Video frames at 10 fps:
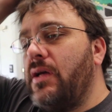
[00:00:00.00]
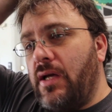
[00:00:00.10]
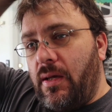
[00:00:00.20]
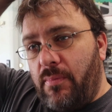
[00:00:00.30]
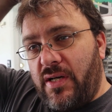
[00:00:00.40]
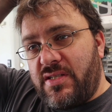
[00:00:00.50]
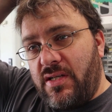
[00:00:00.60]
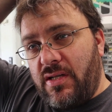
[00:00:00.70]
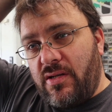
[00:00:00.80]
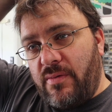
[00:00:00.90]
and
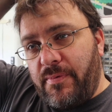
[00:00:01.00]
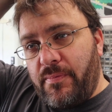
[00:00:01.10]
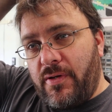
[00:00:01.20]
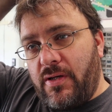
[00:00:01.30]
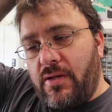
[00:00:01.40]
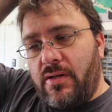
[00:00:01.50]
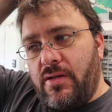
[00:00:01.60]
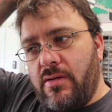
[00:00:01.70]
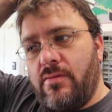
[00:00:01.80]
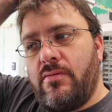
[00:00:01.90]
busted it open pretty good.